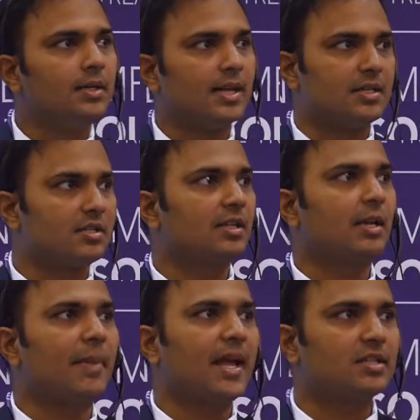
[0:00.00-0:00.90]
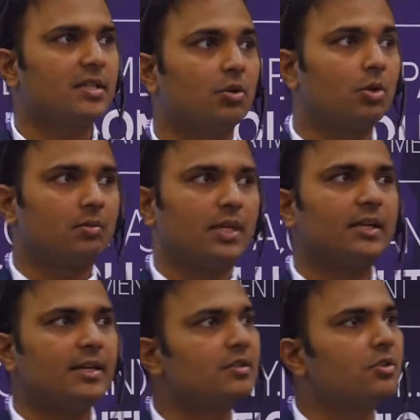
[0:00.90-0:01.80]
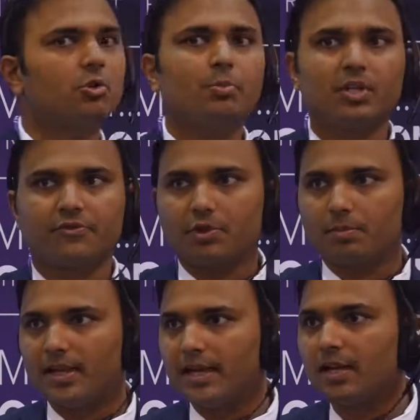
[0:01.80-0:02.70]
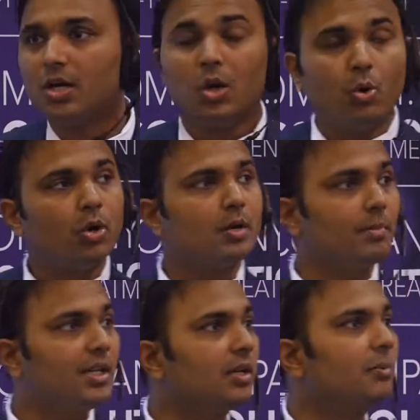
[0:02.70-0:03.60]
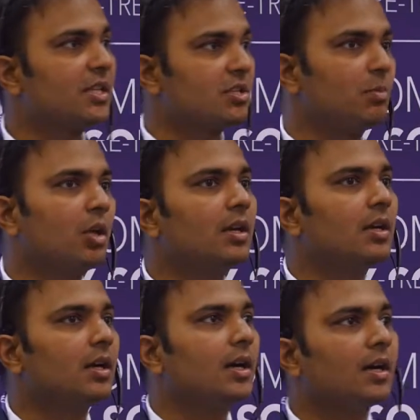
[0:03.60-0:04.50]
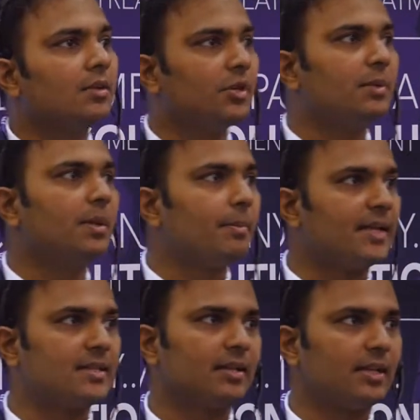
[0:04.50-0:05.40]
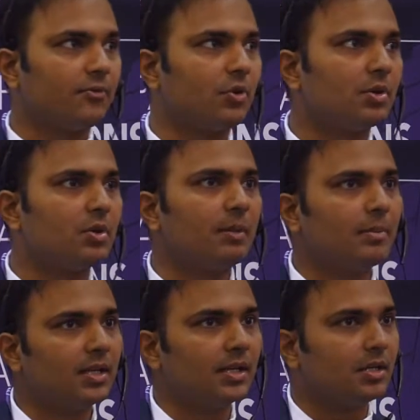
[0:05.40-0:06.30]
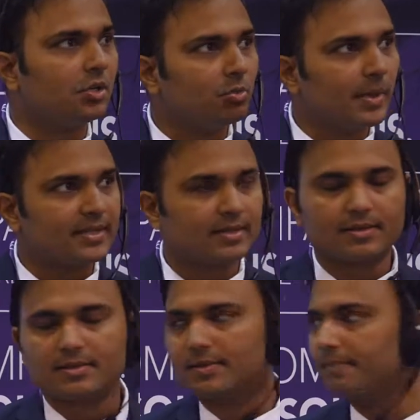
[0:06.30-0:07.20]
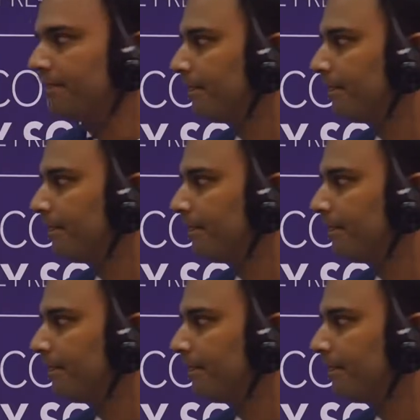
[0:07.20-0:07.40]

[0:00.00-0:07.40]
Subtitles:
digestion capacity or increase the throughput of your plant, or build a much smaller treatment basin if you're building new basins.